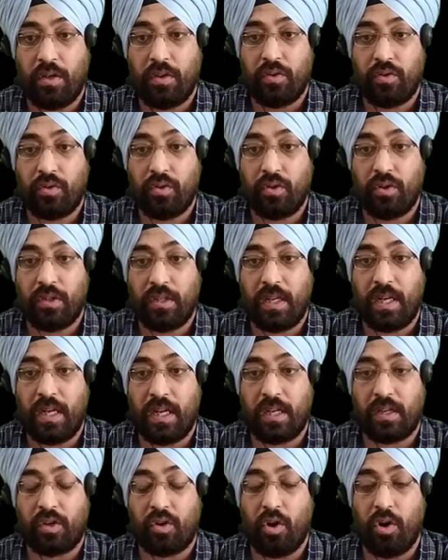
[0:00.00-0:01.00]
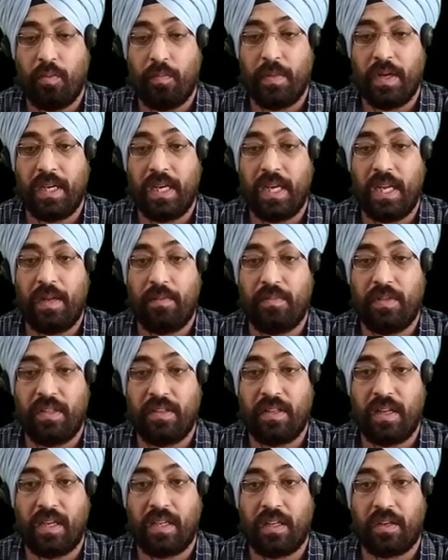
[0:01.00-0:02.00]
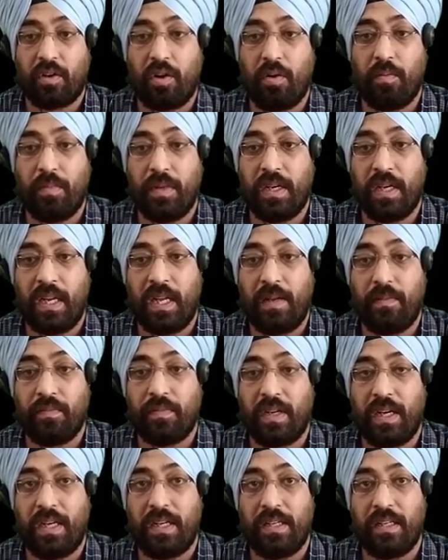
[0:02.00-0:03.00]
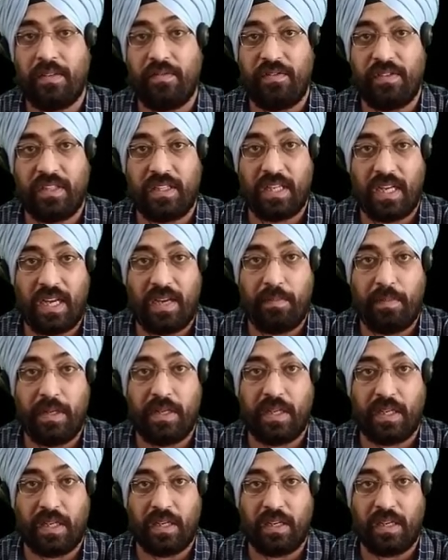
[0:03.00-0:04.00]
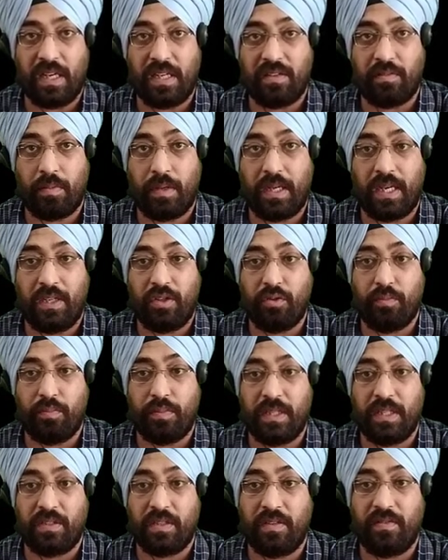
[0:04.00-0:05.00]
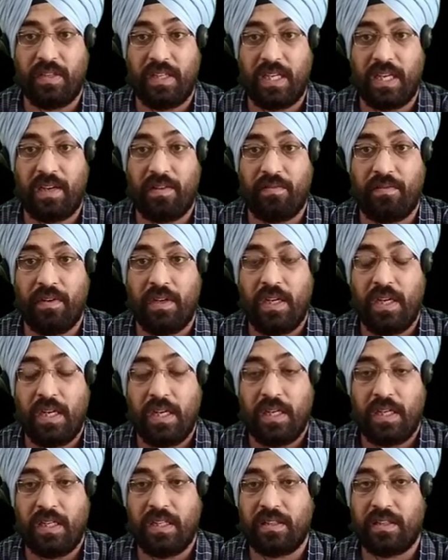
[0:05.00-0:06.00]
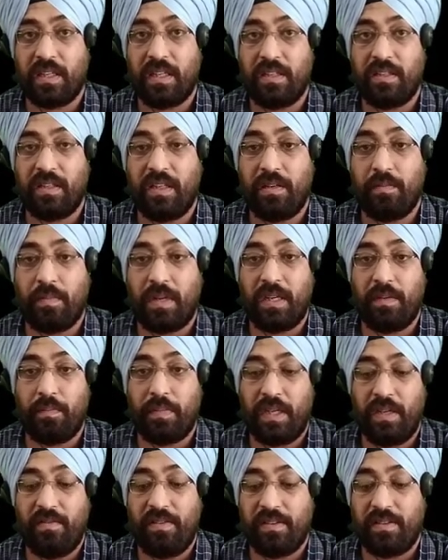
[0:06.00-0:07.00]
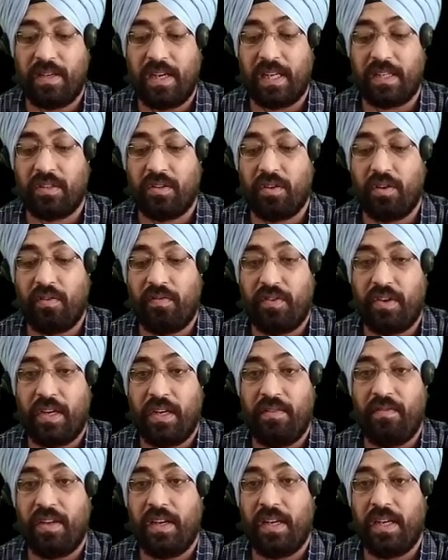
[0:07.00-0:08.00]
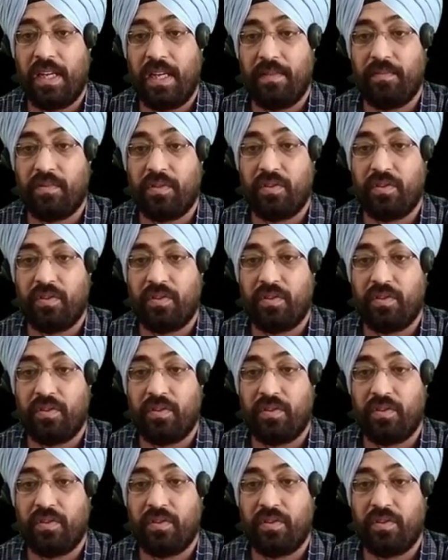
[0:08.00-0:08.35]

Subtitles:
So the common name, these are the common names and which have been recognized by IUPAC. We have discussed in my previous lecture of trivial names.